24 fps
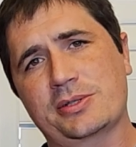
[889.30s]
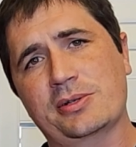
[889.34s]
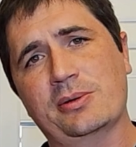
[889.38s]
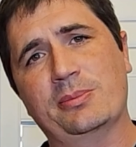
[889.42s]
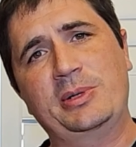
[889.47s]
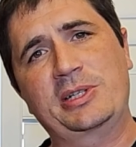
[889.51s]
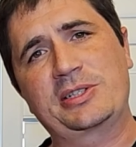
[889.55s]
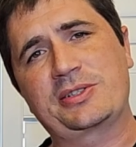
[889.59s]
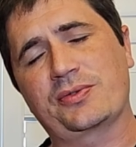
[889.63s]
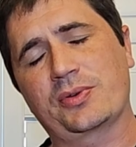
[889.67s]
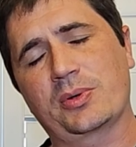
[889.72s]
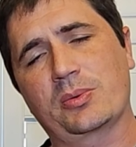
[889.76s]

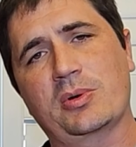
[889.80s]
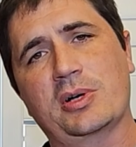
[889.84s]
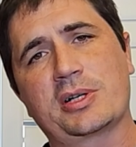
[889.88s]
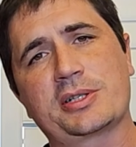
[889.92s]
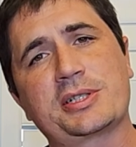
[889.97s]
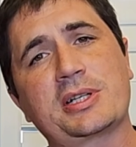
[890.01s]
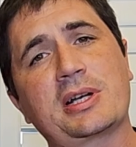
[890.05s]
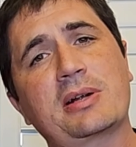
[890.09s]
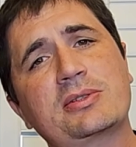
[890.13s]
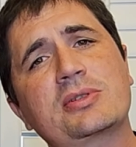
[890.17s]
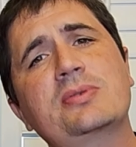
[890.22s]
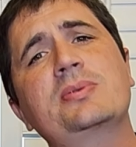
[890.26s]
much for watching.
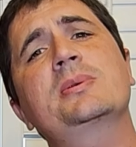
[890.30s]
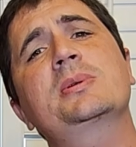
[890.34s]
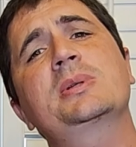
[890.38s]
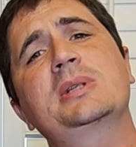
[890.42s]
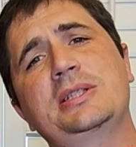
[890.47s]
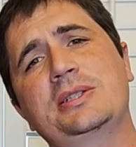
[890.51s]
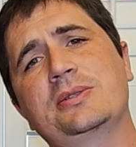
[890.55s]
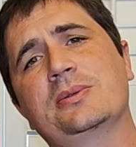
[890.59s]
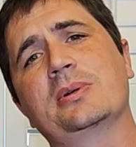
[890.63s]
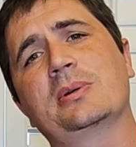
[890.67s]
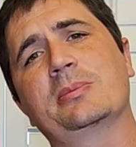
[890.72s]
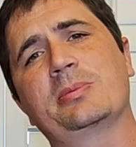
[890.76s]
I truly
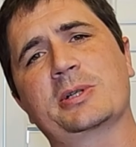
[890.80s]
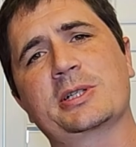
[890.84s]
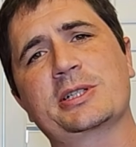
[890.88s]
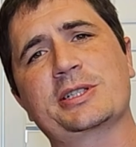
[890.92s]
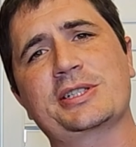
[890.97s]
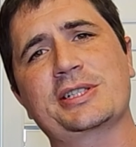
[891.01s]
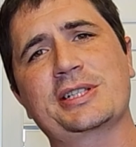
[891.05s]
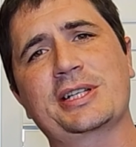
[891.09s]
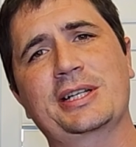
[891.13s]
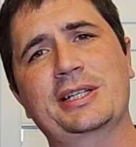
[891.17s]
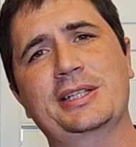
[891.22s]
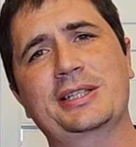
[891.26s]
do
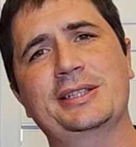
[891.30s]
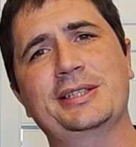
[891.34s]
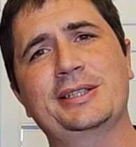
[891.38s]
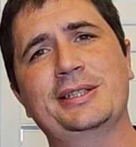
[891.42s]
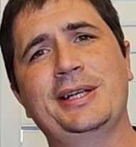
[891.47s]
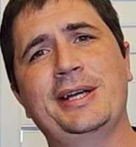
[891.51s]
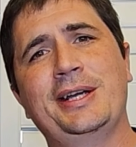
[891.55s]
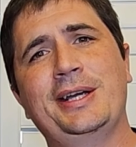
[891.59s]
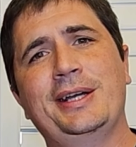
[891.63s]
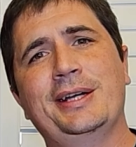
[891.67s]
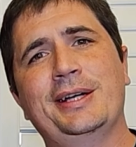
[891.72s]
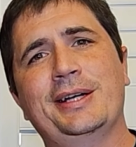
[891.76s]
appreciate it.
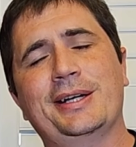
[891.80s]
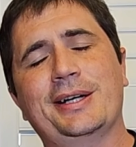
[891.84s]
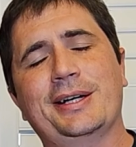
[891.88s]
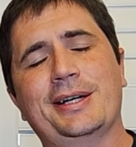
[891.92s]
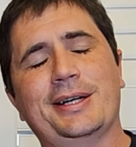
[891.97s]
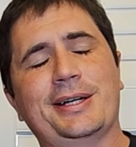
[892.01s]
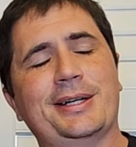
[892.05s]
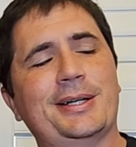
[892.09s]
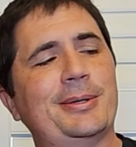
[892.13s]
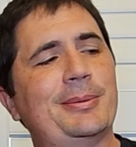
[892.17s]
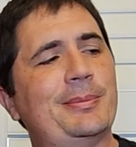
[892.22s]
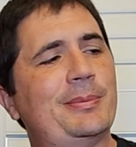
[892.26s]

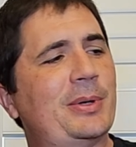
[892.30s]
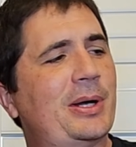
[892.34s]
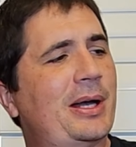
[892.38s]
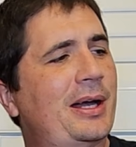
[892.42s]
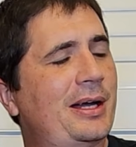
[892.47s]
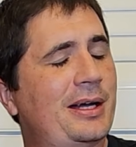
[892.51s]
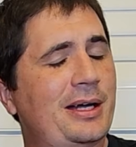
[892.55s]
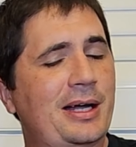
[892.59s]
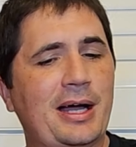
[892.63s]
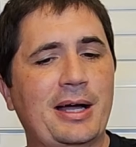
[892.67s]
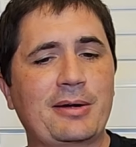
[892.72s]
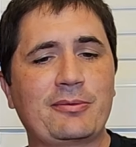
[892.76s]

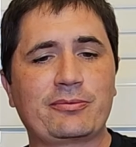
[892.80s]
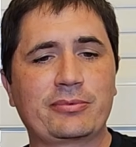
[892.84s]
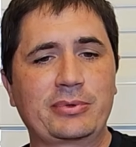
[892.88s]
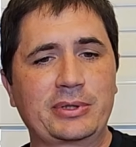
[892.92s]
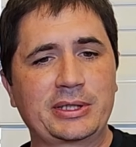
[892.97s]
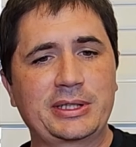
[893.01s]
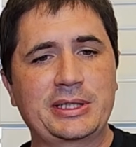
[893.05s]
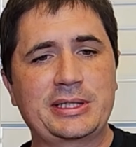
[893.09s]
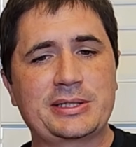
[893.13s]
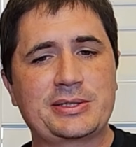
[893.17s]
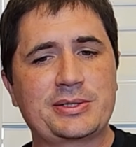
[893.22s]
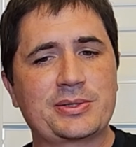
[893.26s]
I
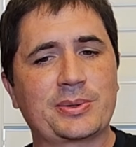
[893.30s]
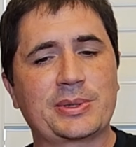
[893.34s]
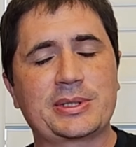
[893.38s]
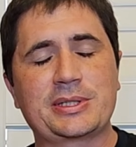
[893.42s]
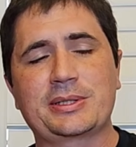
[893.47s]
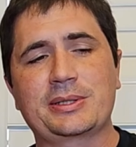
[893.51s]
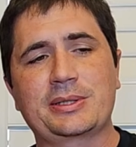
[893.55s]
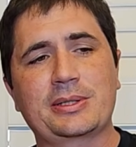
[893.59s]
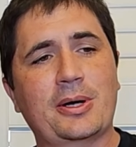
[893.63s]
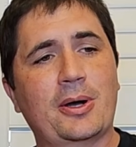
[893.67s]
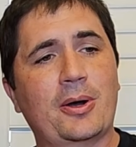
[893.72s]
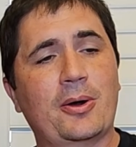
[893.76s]
really enjoy
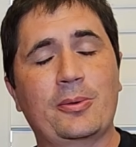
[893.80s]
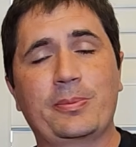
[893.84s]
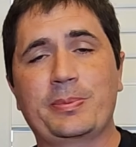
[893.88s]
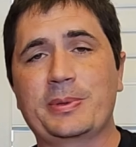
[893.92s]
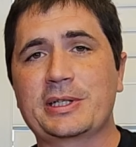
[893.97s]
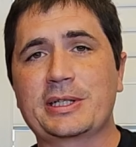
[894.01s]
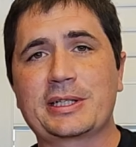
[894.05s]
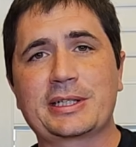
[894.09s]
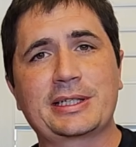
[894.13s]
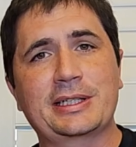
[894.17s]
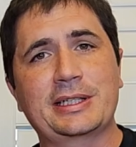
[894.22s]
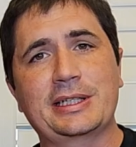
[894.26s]

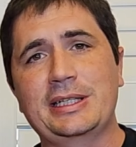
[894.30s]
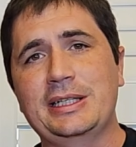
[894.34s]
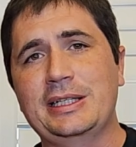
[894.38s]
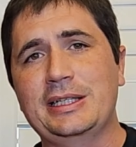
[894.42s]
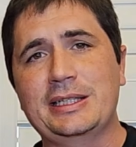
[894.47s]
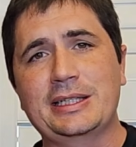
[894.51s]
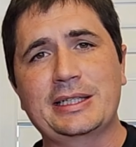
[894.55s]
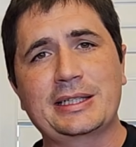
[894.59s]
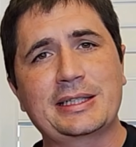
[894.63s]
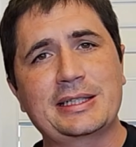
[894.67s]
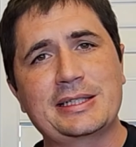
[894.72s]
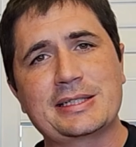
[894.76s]
opening and
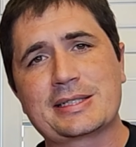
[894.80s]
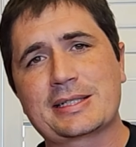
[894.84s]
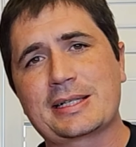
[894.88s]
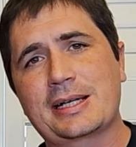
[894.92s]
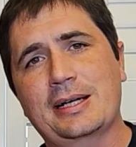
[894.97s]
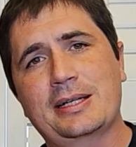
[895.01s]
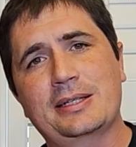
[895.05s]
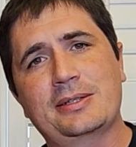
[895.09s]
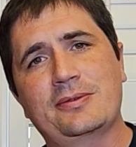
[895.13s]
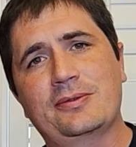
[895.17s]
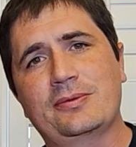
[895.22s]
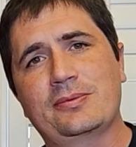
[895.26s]
eating these
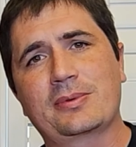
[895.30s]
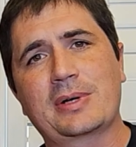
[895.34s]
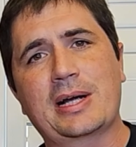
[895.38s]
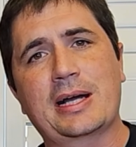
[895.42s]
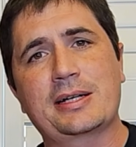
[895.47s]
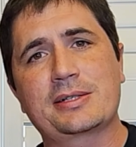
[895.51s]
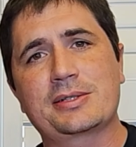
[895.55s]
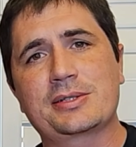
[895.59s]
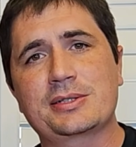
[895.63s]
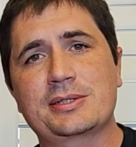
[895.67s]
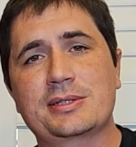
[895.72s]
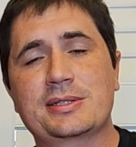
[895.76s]
kind of
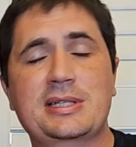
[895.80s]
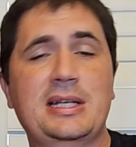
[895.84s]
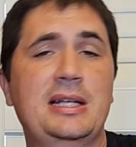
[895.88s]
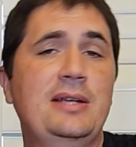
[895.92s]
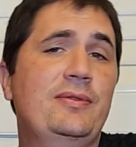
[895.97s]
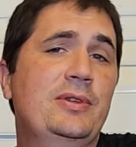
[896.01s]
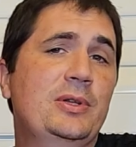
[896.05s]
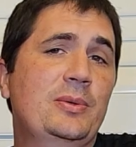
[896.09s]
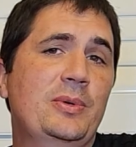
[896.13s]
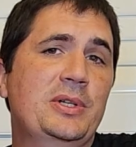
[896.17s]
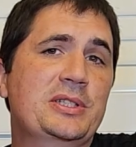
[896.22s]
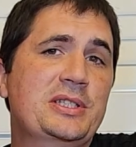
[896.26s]
rations, even
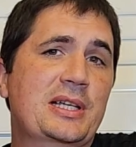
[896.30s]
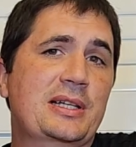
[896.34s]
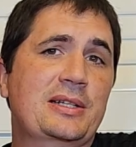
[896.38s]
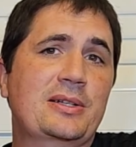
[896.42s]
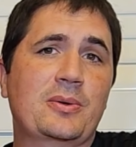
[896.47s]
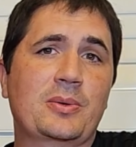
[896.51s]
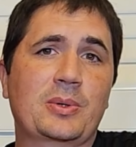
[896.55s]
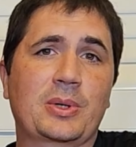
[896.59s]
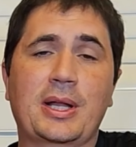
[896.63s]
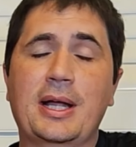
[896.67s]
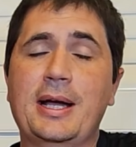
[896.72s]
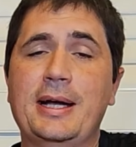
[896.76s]
the ones I
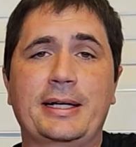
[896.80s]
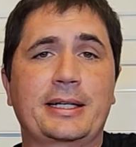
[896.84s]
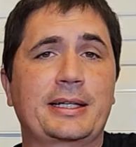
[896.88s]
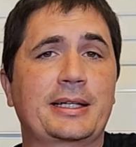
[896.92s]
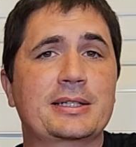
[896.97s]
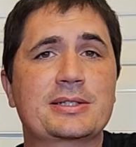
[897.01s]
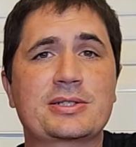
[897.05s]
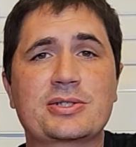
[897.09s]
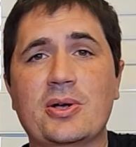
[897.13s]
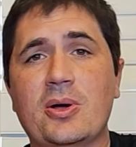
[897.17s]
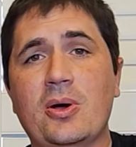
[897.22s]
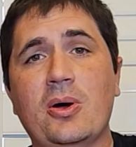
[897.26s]
don't like.
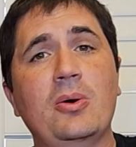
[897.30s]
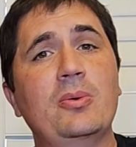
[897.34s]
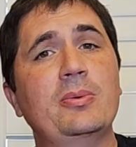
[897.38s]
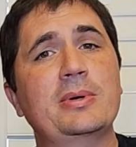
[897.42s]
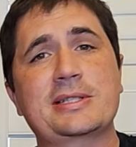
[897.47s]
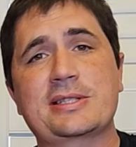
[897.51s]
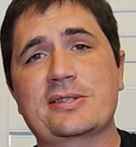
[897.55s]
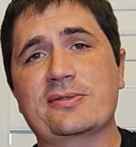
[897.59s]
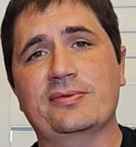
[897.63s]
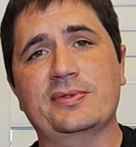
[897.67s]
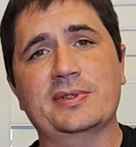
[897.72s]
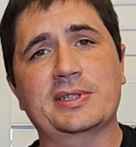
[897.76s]
It's always
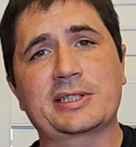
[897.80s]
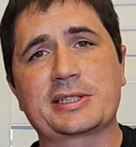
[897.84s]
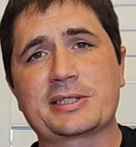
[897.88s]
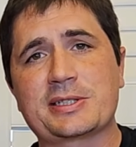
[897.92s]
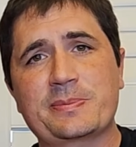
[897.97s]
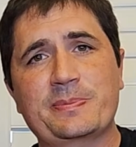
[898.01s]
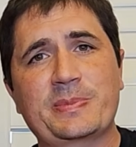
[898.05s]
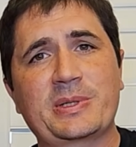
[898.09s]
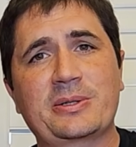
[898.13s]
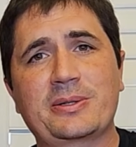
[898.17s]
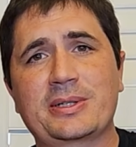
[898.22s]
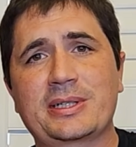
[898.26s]
a fun
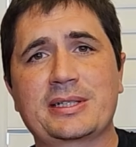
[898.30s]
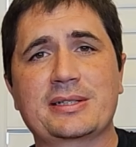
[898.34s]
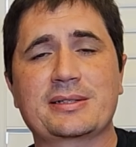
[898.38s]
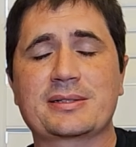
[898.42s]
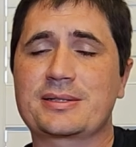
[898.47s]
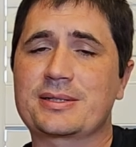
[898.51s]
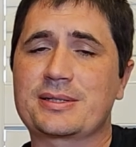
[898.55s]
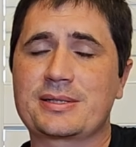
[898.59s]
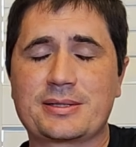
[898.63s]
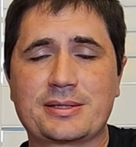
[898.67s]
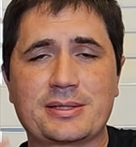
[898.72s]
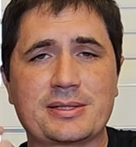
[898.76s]
experience
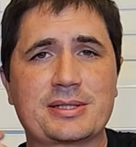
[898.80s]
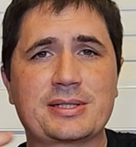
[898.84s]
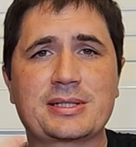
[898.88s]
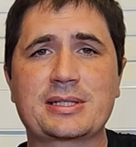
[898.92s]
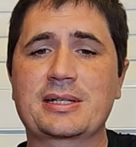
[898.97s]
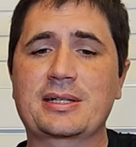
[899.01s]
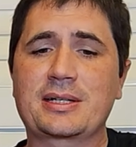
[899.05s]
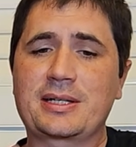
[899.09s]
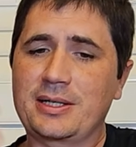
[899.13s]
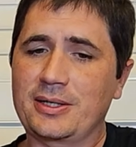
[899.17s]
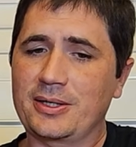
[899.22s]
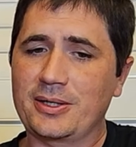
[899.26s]
to just sit
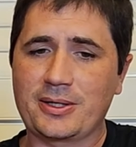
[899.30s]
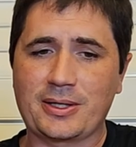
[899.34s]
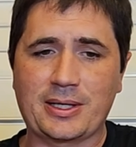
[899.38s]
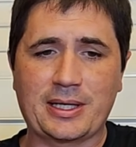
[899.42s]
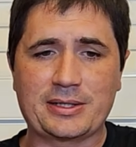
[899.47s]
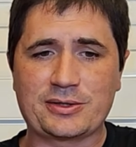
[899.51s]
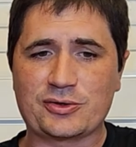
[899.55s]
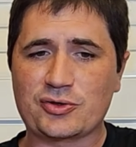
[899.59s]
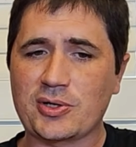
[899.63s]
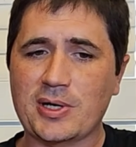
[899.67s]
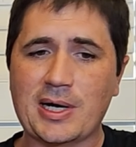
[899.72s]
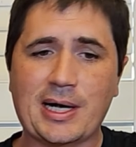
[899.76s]
here and
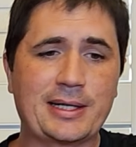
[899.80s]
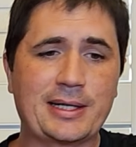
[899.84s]
try